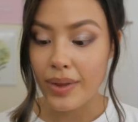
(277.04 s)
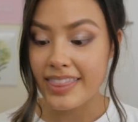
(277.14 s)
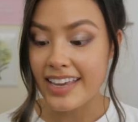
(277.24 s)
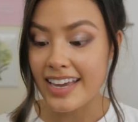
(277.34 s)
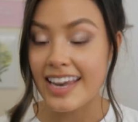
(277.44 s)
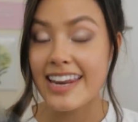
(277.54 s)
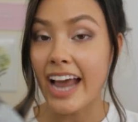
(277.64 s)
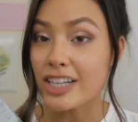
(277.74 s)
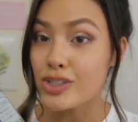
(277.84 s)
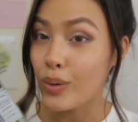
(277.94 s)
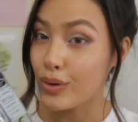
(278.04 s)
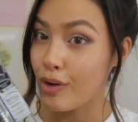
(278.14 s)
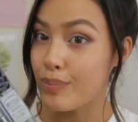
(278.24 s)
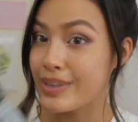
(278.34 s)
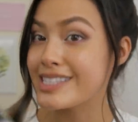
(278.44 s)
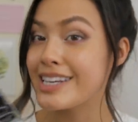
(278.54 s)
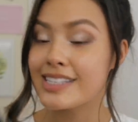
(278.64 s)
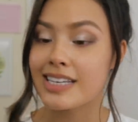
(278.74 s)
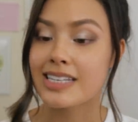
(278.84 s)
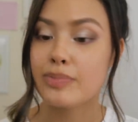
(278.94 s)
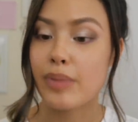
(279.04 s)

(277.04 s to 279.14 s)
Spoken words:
The next order of business is